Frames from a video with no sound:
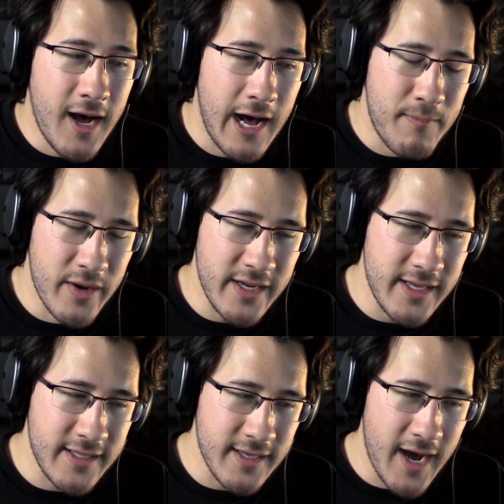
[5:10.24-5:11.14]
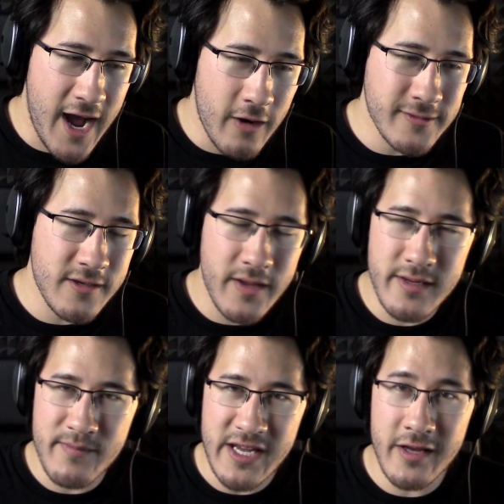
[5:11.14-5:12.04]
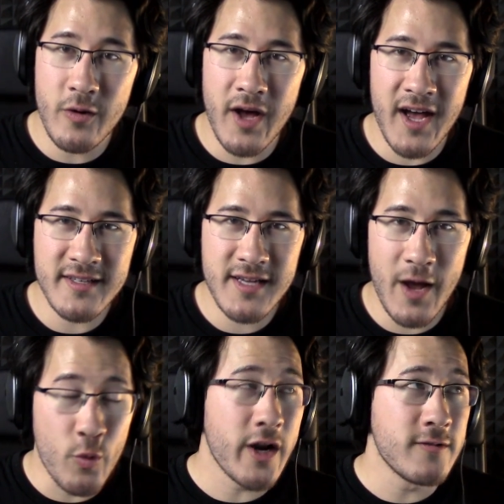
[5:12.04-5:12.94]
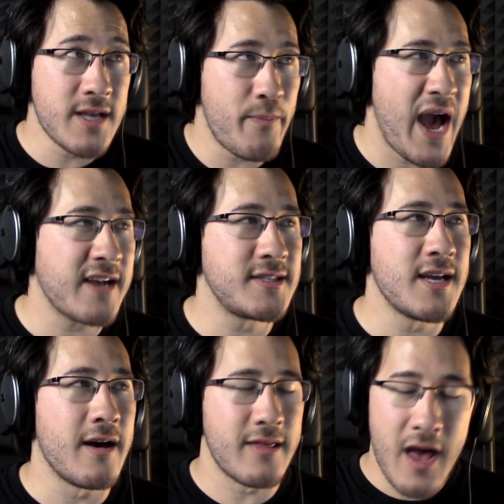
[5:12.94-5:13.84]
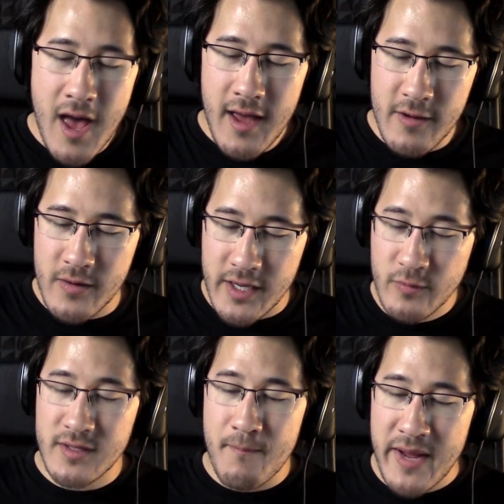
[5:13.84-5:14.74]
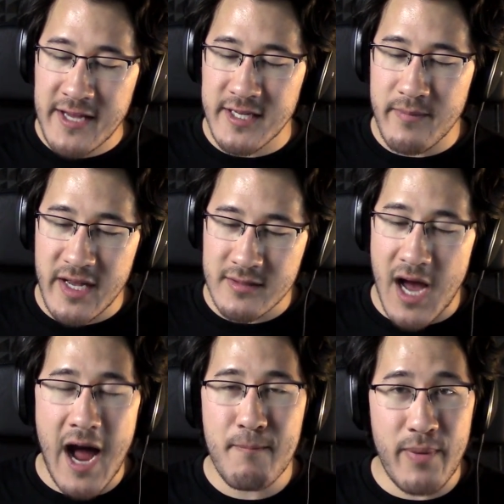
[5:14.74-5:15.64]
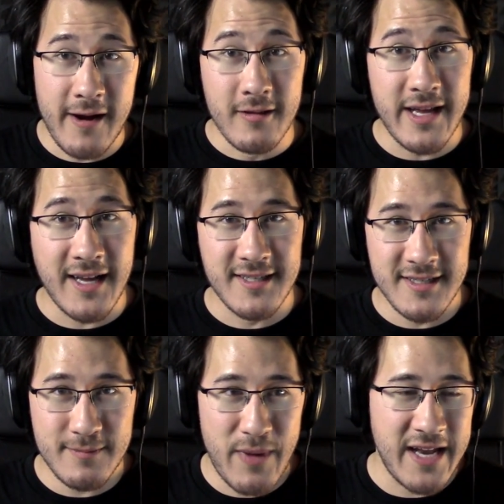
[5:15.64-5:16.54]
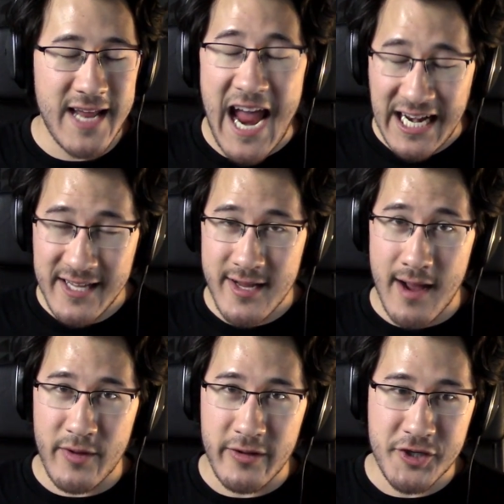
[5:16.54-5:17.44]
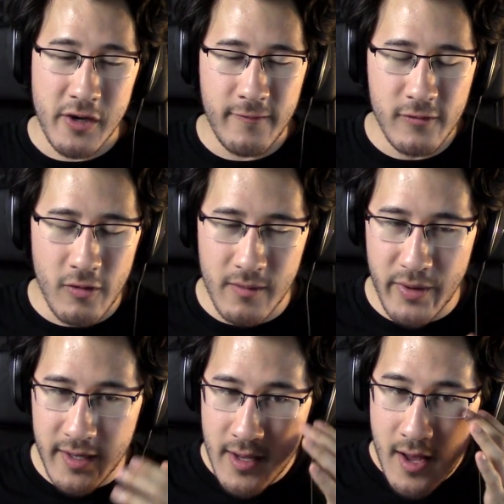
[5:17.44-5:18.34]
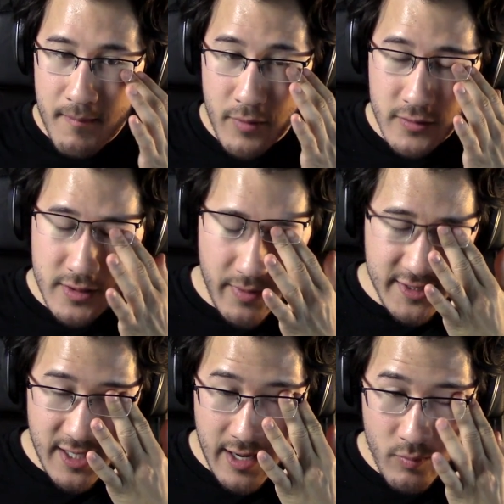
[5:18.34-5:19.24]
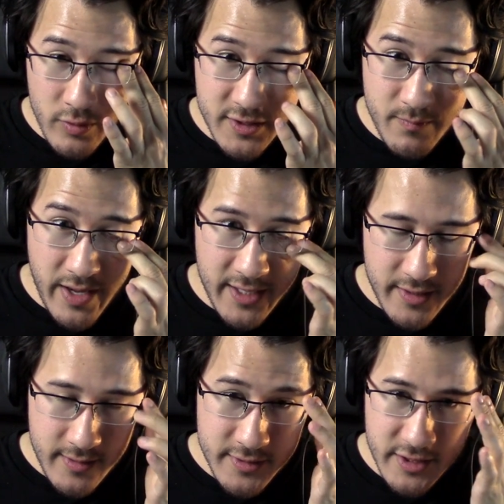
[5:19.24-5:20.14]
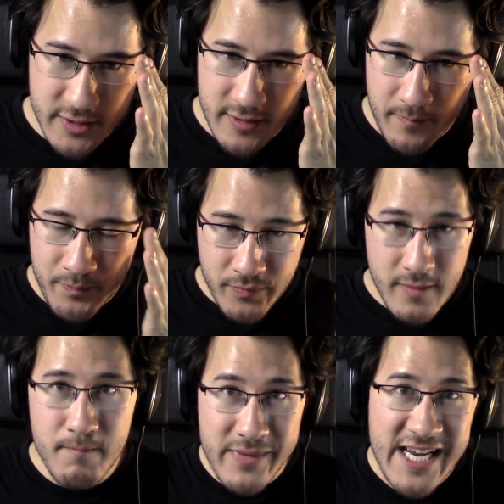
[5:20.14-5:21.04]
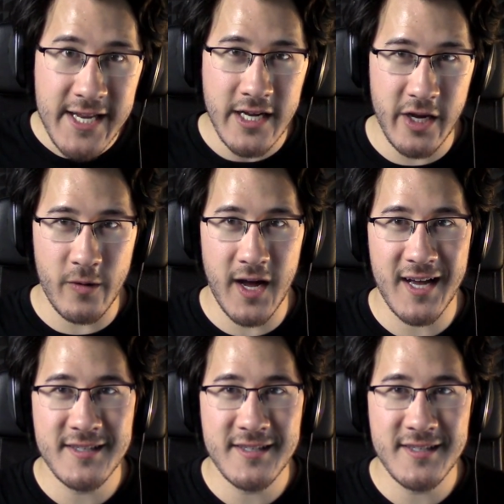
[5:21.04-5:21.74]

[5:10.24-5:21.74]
Uh, but it, I also get to meet you guys. And when I was at PAX South, it, it was amazing because I barely got to spend any time on the show floor, but most of my time was spent just meeting you guys.